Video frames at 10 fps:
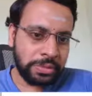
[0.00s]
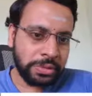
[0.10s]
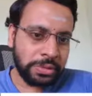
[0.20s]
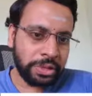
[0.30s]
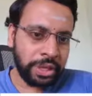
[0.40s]

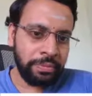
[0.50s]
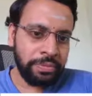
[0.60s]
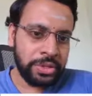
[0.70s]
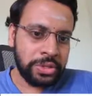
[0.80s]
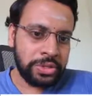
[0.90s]
Okay,
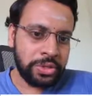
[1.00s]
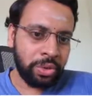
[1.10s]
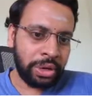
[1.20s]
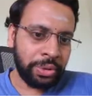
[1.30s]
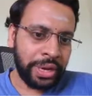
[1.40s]
so
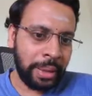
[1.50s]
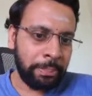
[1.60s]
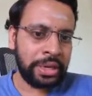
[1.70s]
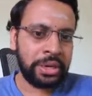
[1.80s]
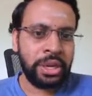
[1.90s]
what would
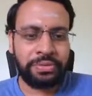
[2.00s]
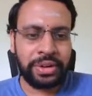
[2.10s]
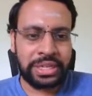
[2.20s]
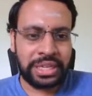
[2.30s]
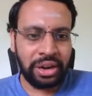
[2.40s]
happen if
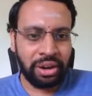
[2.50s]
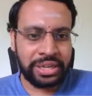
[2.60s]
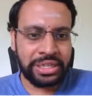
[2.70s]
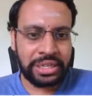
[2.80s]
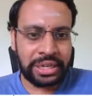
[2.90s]
it is a
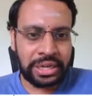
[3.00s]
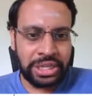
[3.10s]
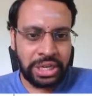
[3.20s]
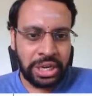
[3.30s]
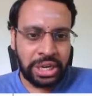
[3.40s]
horizontal
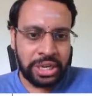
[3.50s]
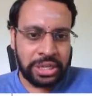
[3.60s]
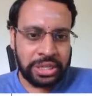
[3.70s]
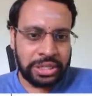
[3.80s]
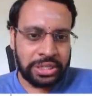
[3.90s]
edge
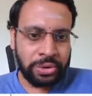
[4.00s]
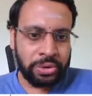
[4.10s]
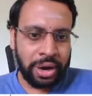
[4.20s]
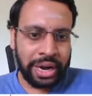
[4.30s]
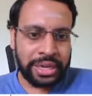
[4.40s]
in this
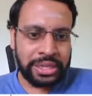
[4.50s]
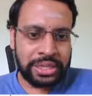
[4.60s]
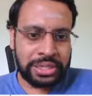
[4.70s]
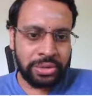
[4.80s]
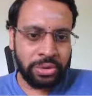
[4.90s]
row and in
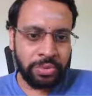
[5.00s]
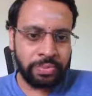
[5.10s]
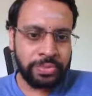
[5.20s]
this row?